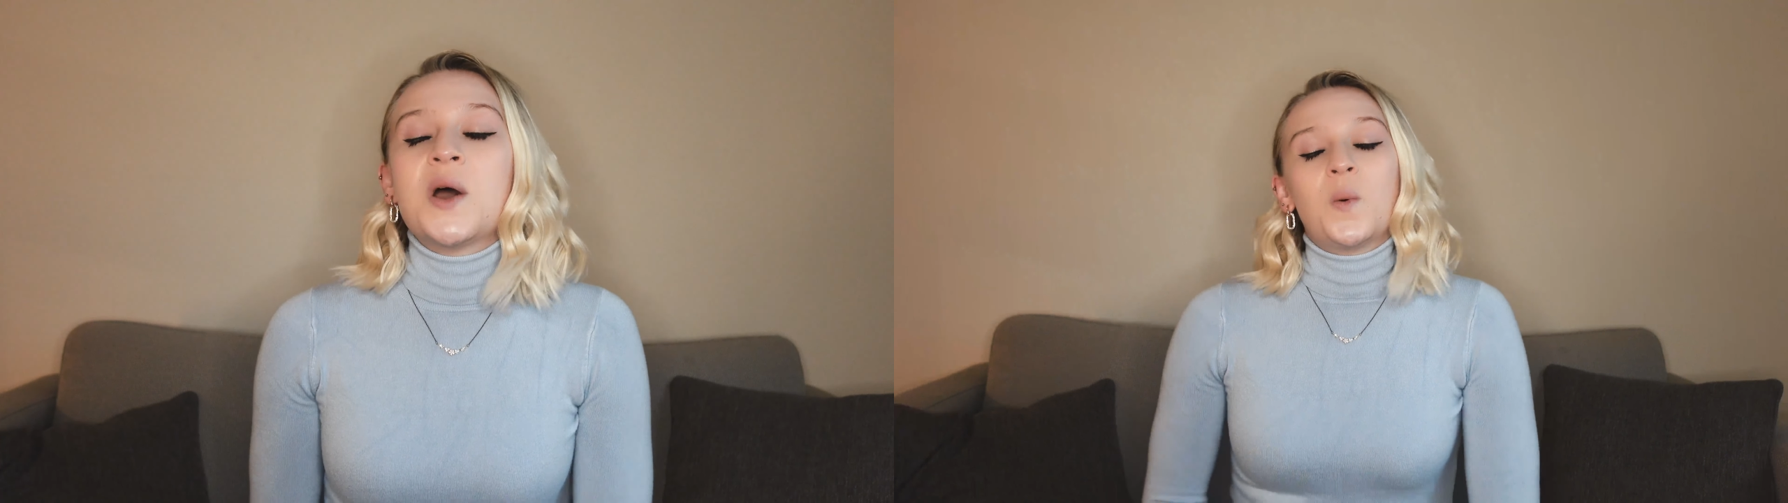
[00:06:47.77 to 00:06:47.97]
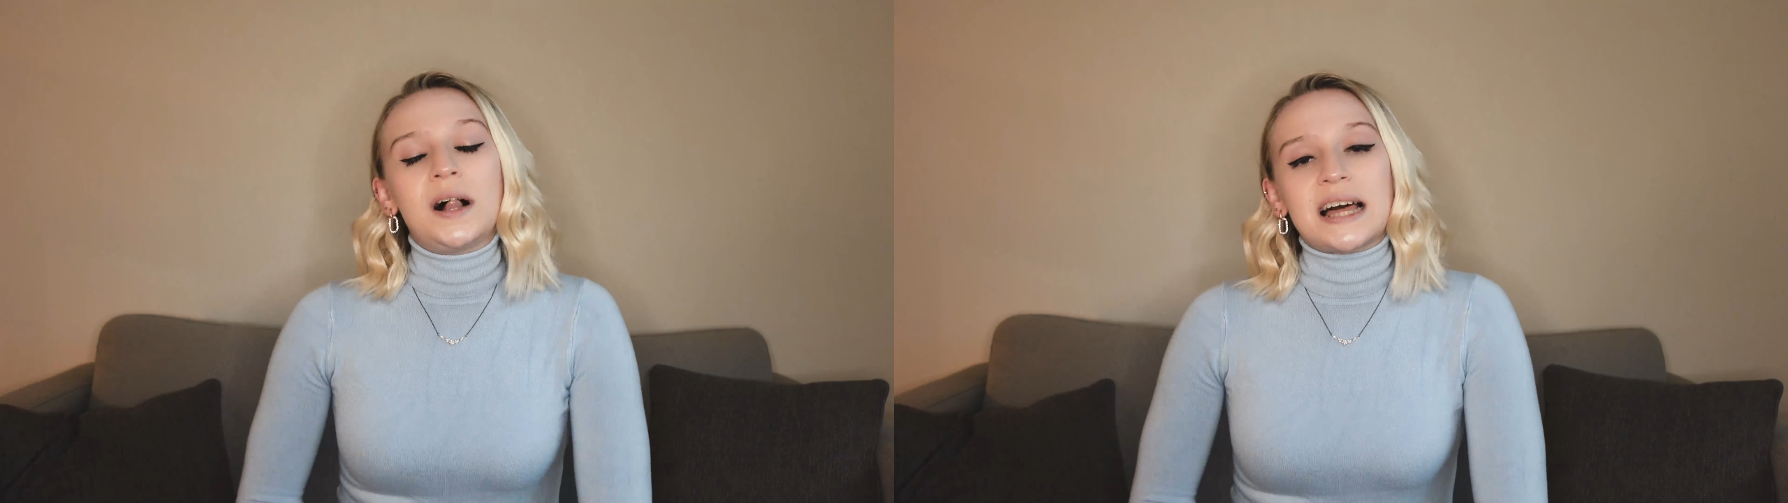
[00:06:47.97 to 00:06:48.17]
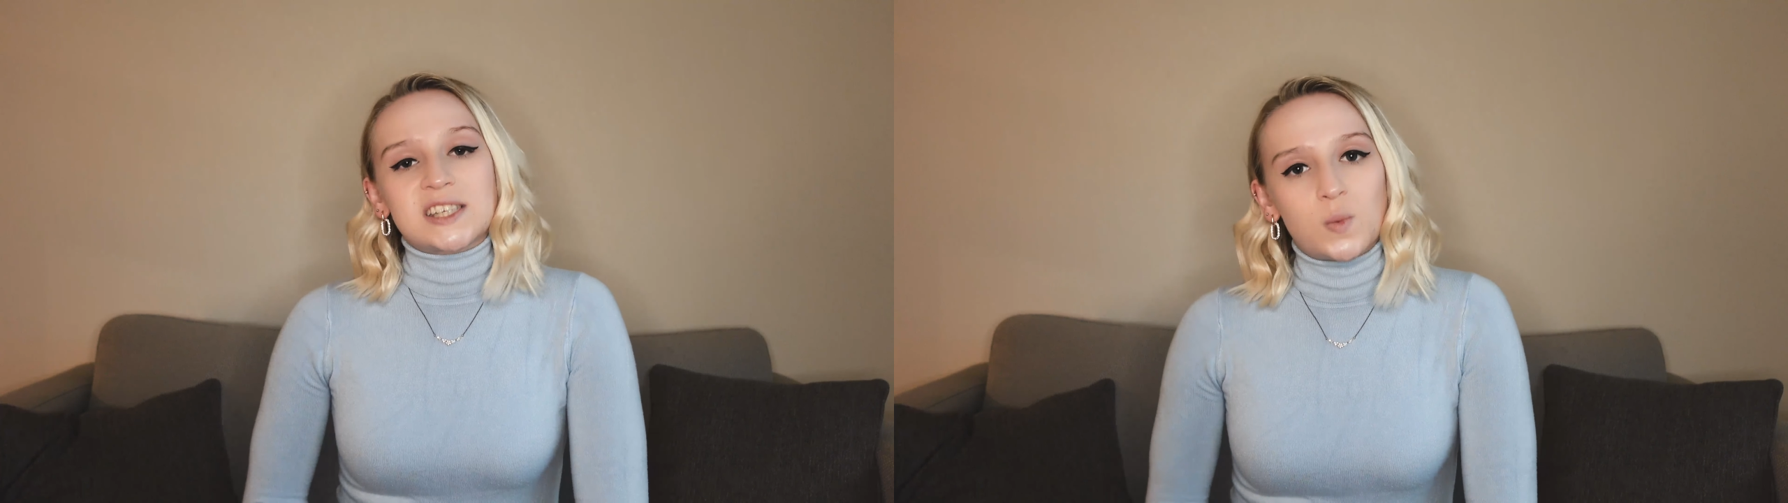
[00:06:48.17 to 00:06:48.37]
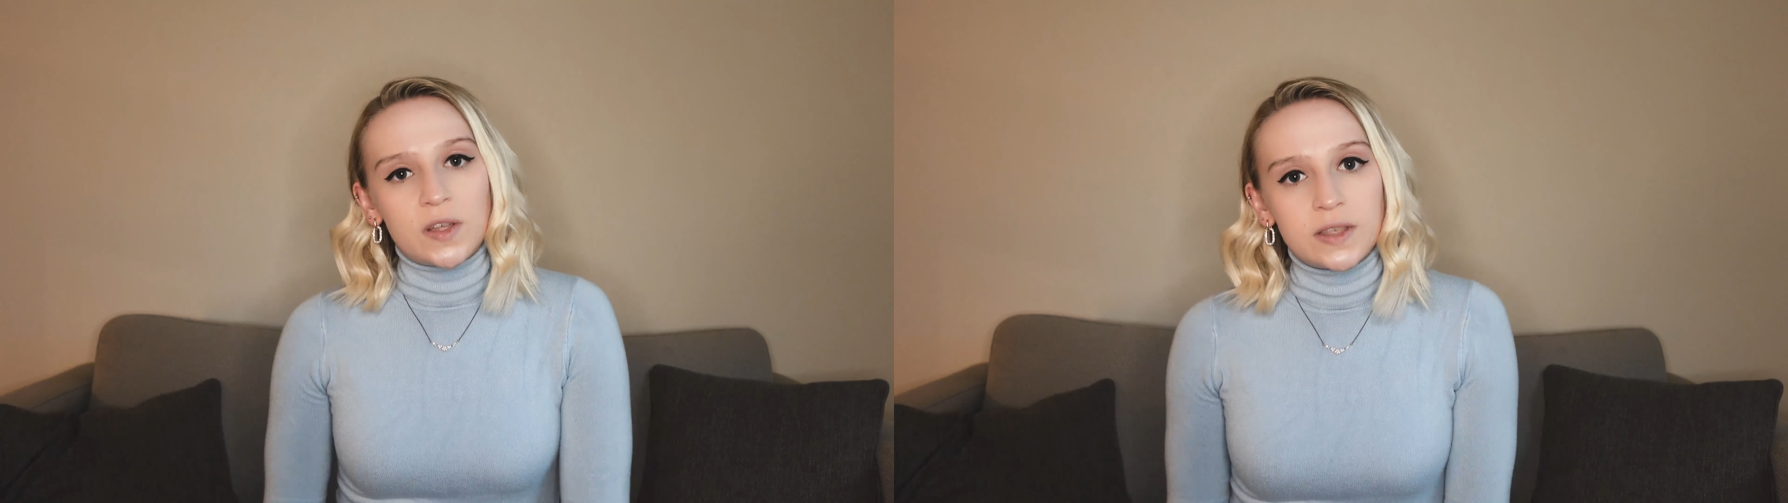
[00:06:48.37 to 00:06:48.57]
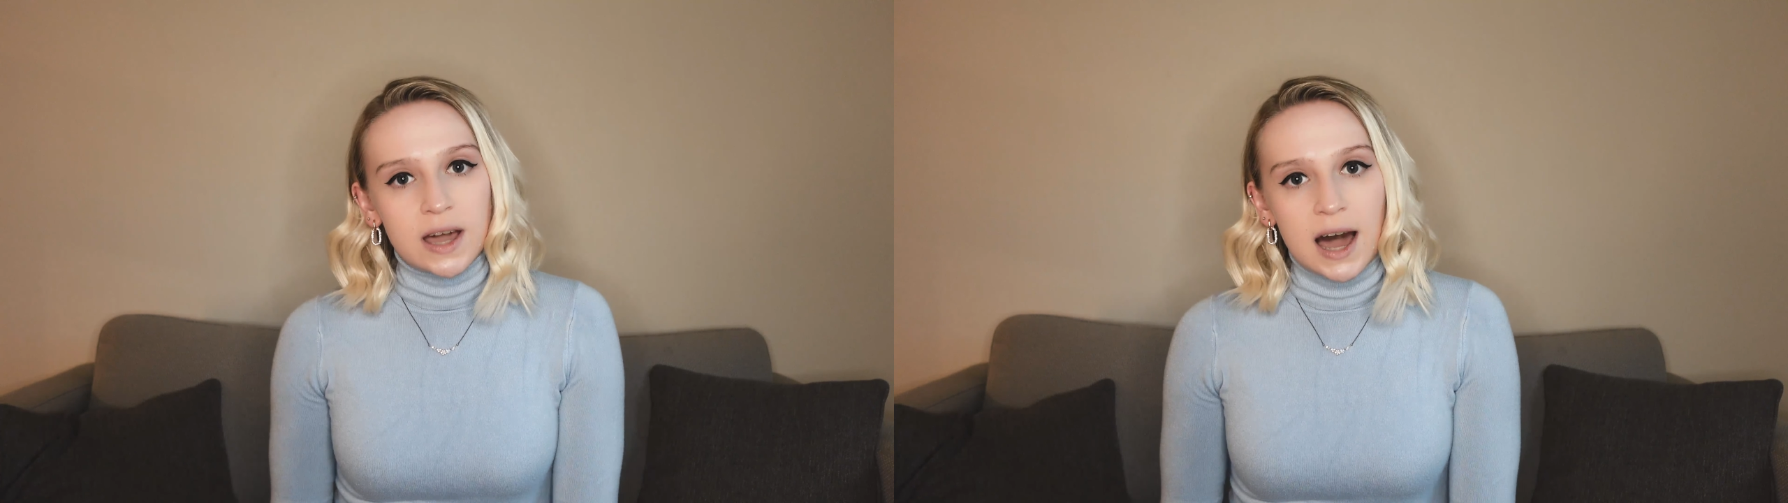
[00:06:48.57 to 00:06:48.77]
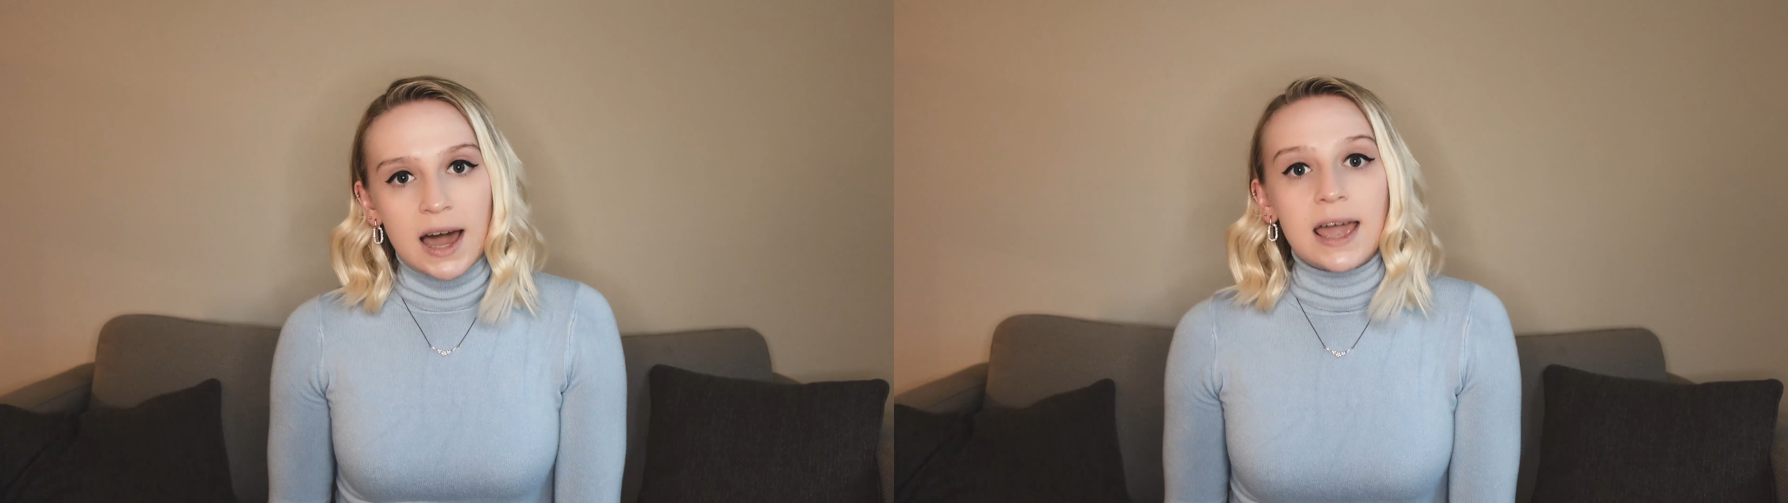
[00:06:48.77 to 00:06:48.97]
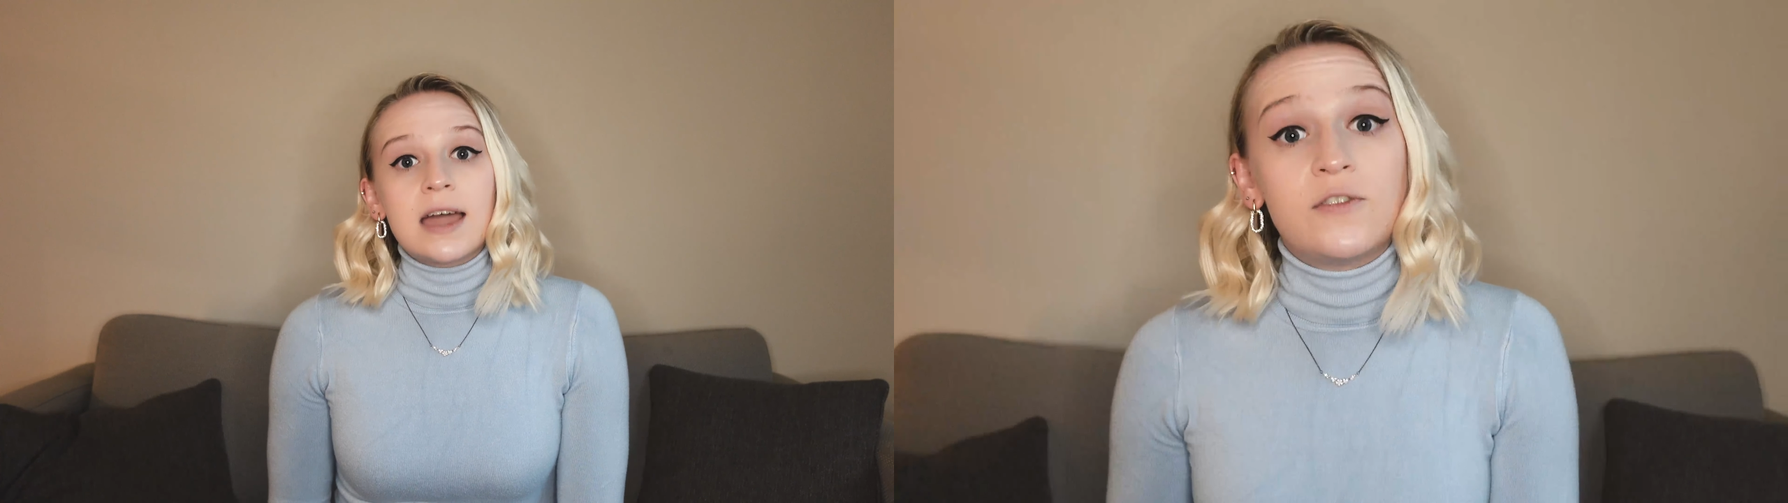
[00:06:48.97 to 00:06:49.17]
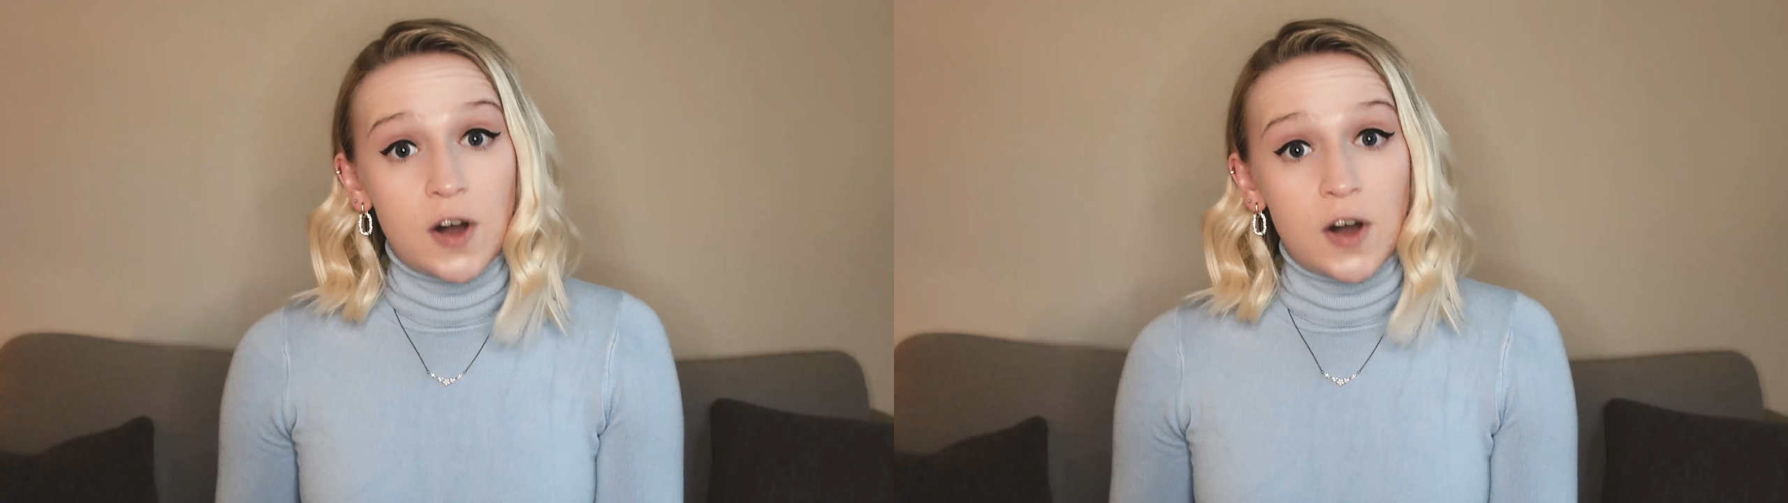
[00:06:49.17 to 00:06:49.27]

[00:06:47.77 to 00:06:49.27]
Well, guess what? The guy